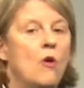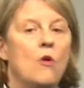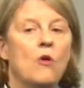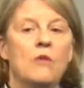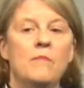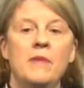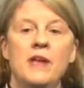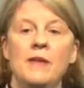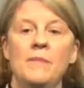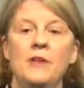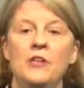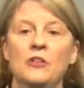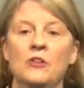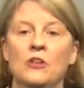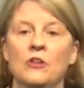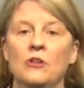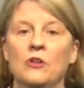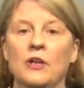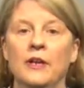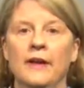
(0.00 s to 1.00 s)
or maybe
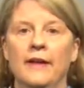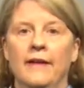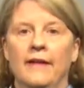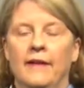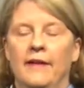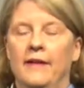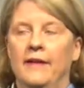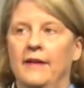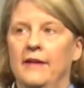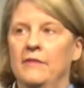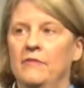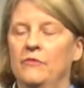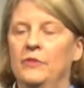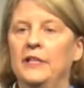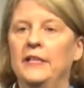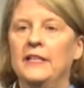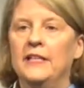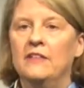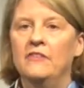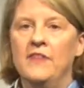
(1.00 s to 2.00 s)
you're uh,
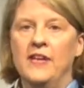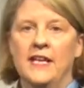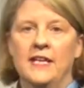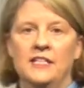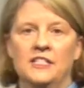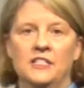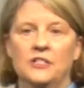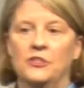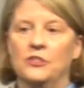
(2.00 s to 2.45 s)
really advanced